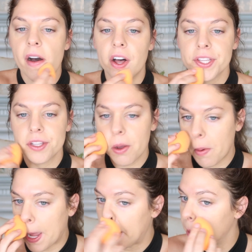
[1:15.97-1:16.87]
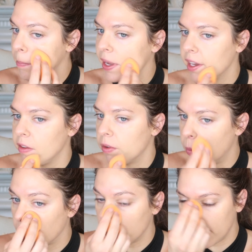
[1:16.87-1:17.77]
also and make it even
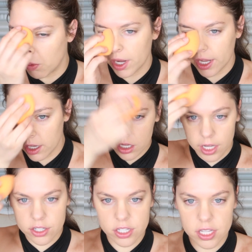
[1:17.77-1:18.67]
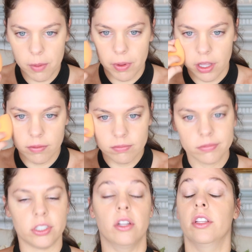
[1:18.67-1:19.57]
more lightweight and just help it
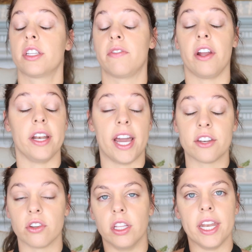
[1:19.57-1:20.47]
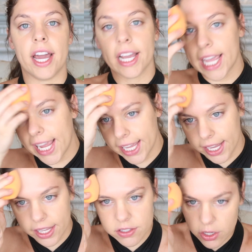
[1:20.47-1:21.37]
so it looks very natural and not
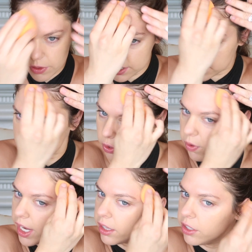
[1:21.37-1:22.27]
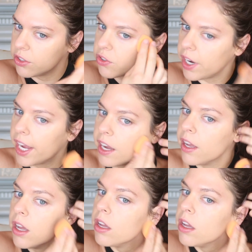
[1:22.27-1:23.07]
cakey. So this is a great little trick.